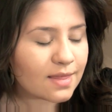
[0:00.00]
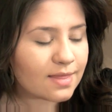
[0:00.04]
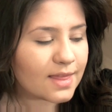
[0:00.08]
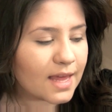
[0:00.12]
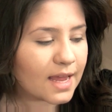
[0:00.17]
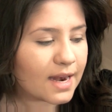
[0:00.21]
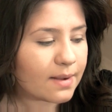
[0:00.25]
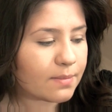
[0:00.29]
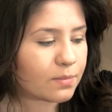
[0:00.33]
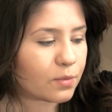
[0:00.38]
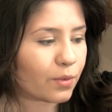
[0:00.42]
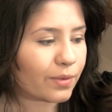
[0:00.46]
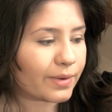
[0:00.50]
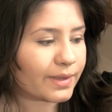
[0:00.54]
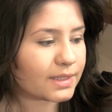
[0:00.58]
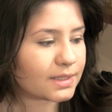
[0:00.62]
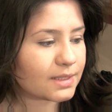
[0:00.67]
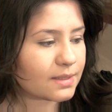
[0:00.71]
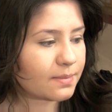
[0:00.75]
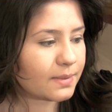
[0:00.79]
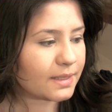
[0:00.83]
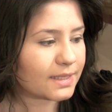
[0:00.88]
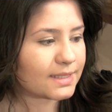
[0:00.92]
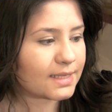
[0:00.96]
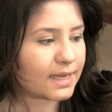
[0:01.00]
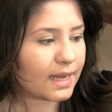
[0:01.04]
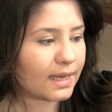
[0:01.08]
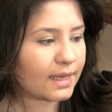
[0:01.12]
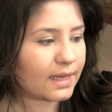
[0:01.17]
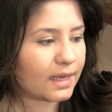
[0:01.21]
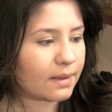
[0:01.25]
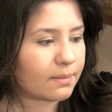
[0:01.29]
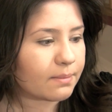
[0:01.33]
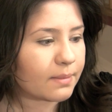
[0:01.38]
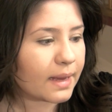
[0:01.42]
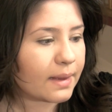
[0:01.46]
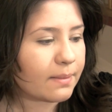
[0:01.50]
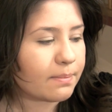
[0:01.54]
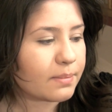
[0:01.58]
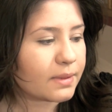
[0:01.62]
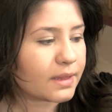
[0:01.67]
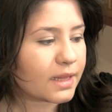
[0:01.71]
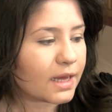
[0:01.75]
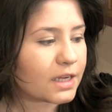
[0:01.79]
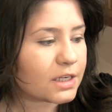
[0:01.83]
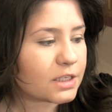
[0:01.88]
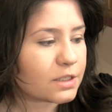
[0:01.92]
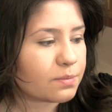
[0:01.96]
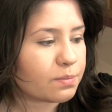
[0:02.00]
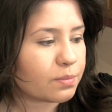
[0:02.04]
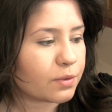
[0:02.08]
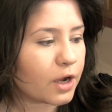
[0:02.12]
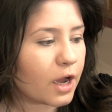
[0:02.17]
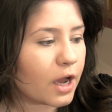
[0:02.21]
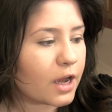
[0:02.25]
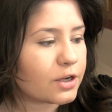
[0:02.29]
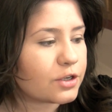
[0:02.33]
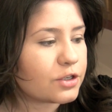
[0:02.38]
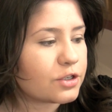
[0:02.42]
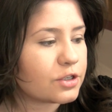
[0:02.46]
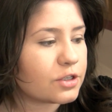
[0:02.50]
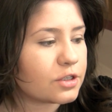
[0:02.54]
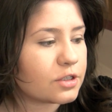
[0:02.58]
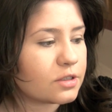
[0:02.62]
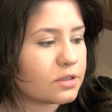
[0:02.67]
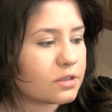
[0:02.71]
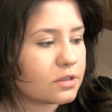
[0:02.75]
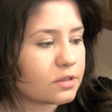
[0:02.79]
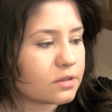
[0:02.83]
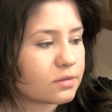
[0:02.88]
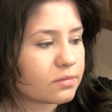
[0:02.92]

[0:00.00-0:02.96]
Then I'm going to be taking my blush brush,